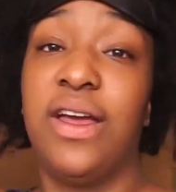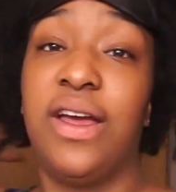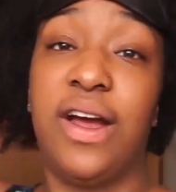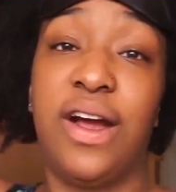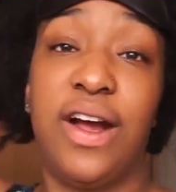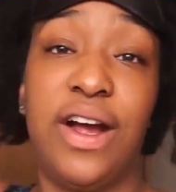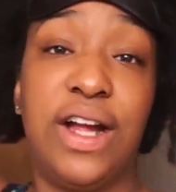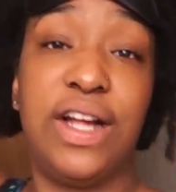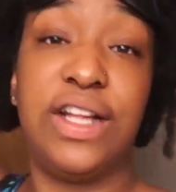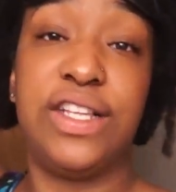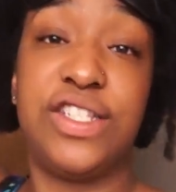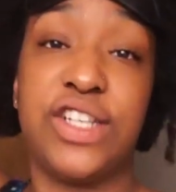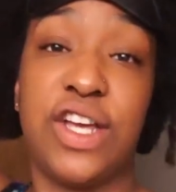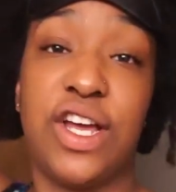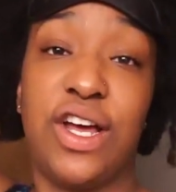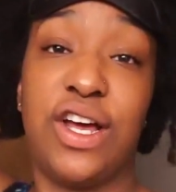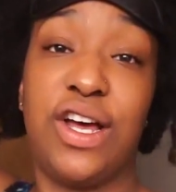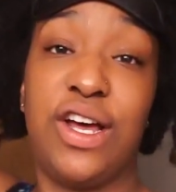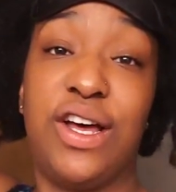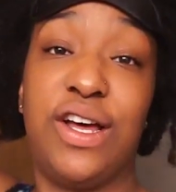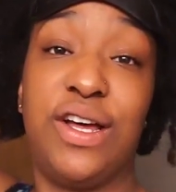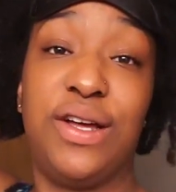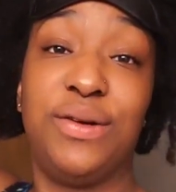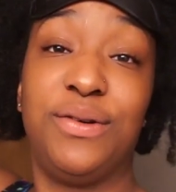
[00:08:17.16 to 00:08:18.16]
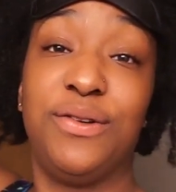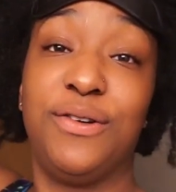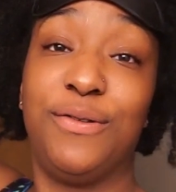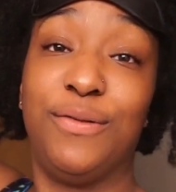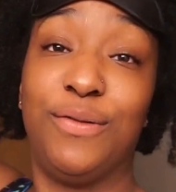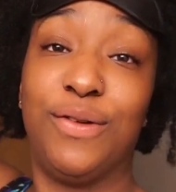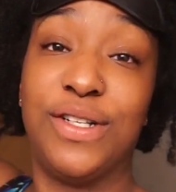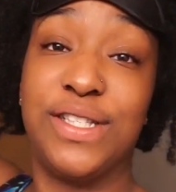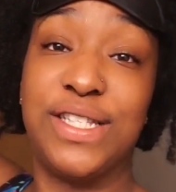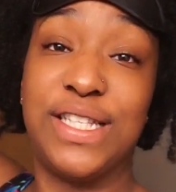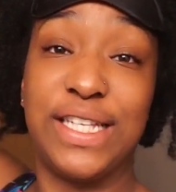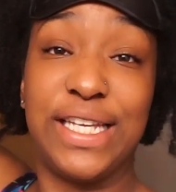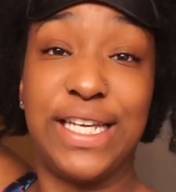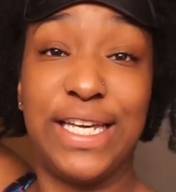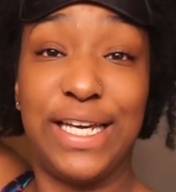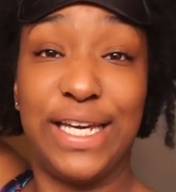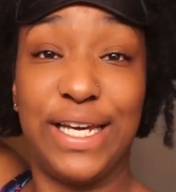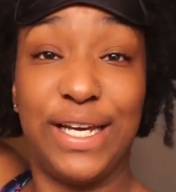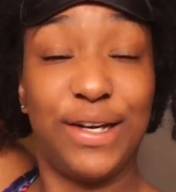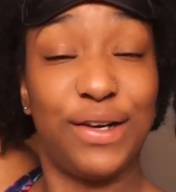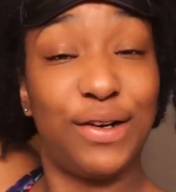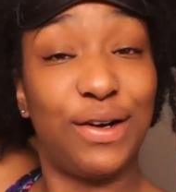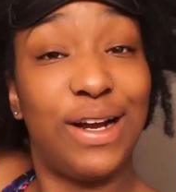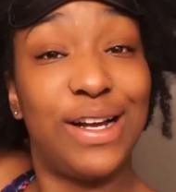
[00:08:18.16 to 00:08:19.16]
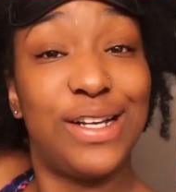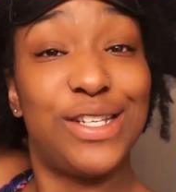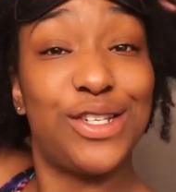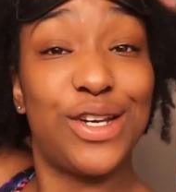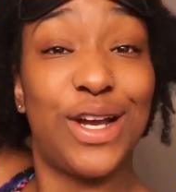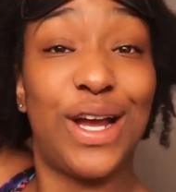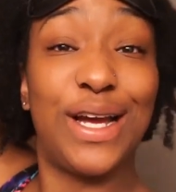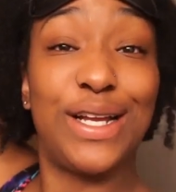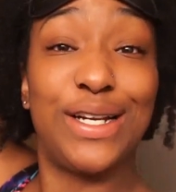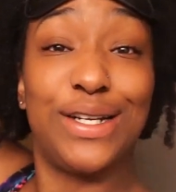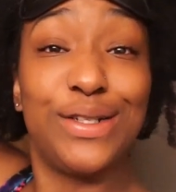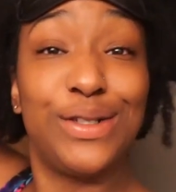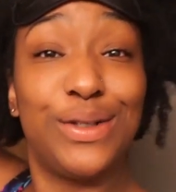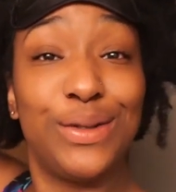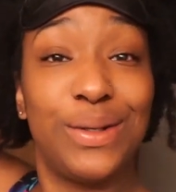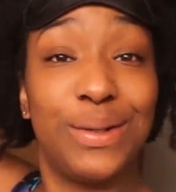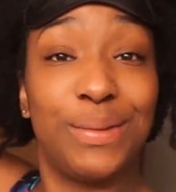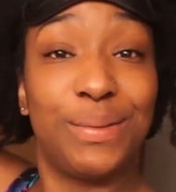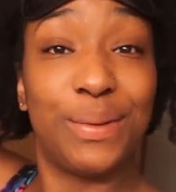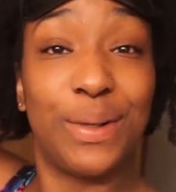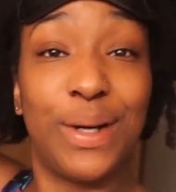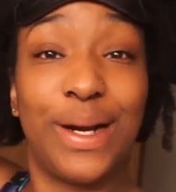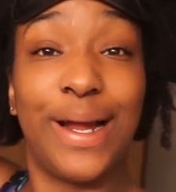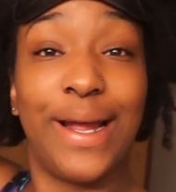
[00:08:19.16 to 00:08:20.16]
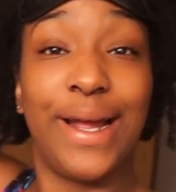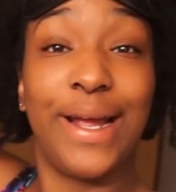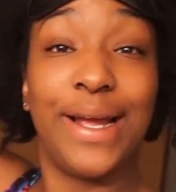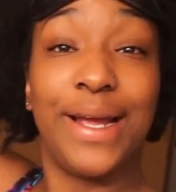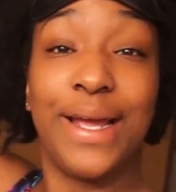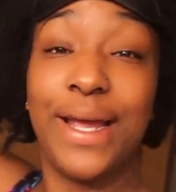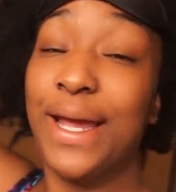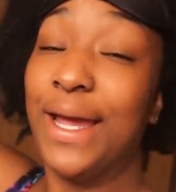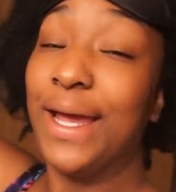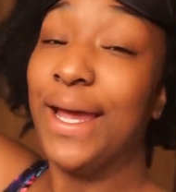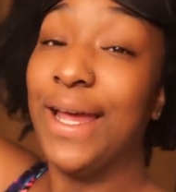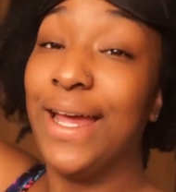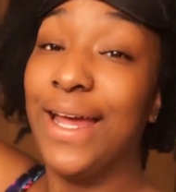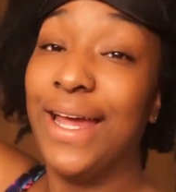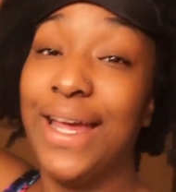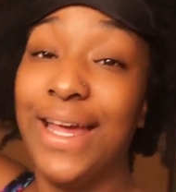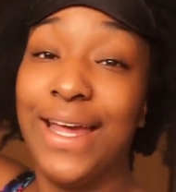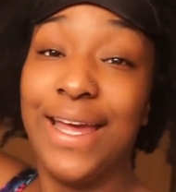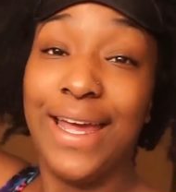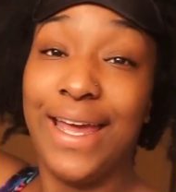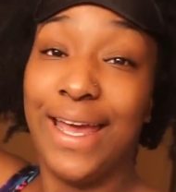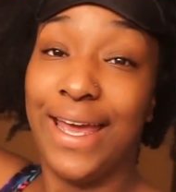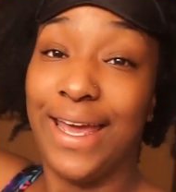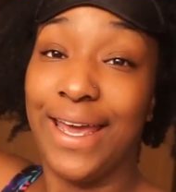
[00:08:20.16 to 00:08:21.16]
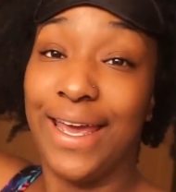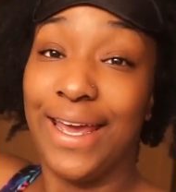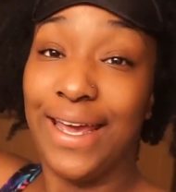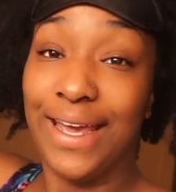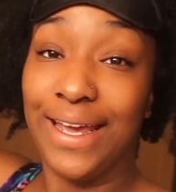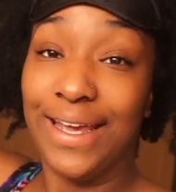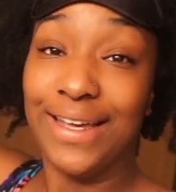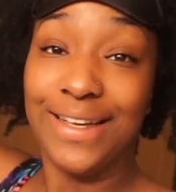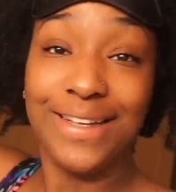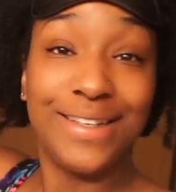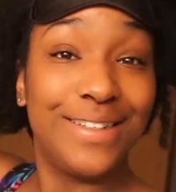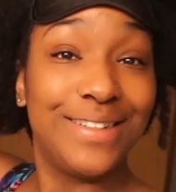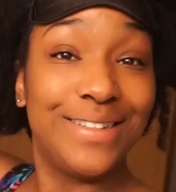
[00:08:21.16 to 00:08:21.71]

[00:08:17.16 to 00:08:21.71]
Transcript: All right, y'all. Once again, Grace trying to do a prank. Hey.